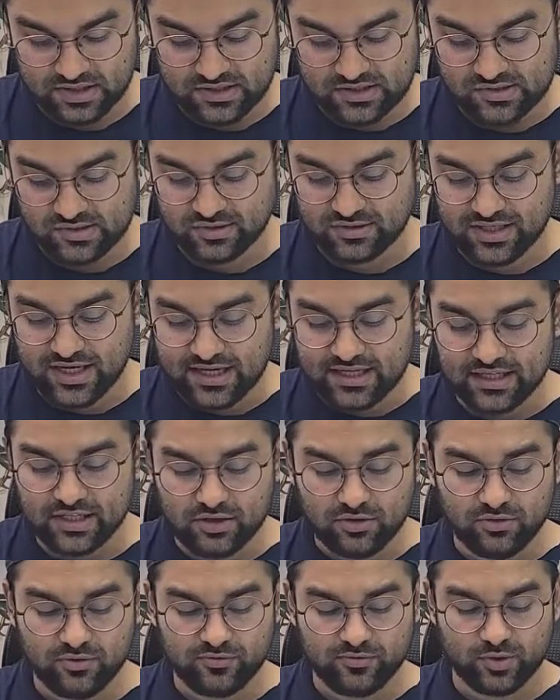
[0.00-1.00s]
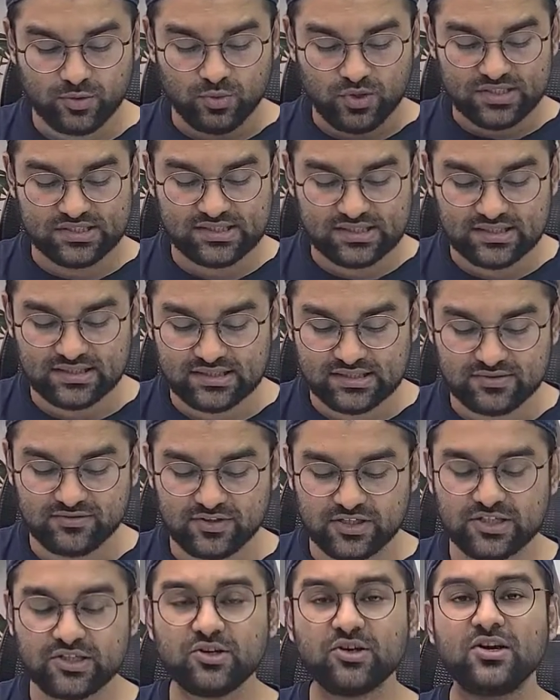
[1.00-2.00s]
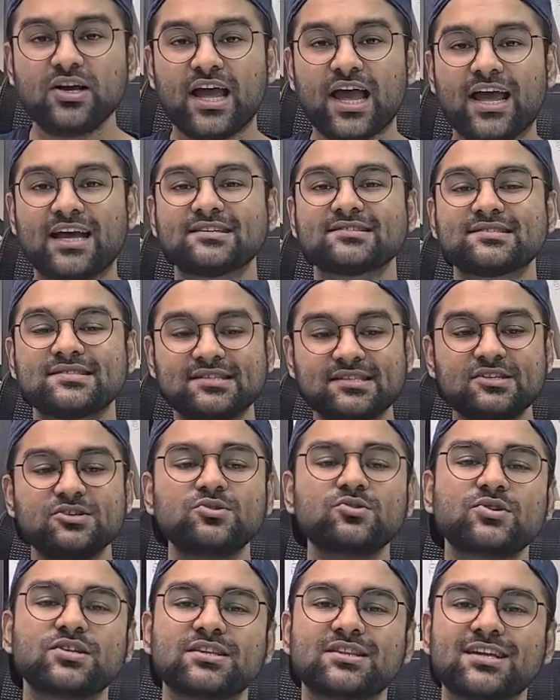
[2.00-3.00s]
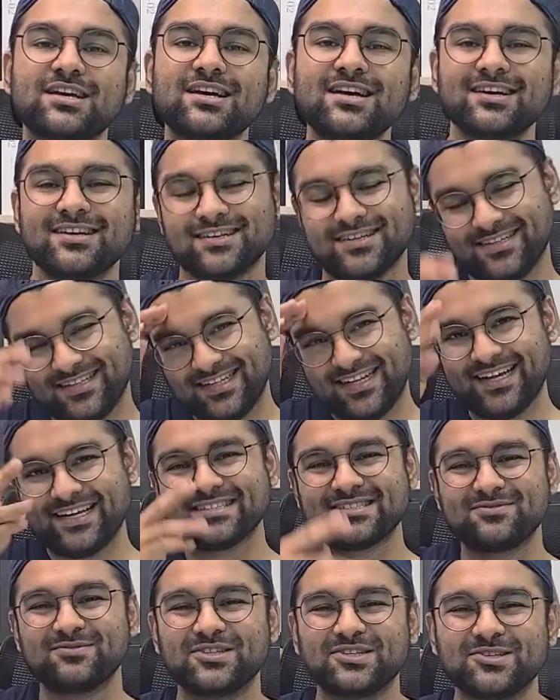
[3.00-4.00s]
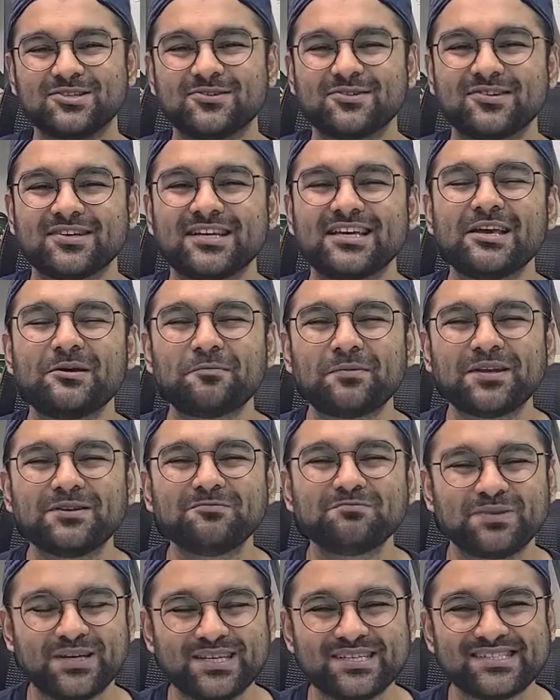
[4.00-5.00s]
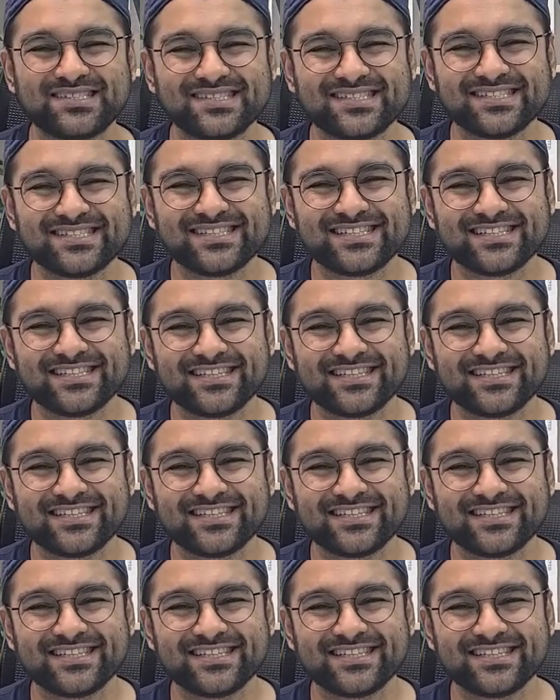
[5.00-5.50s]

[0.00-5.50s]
So thank you for watching this video and see you in the next video. Keep in peace.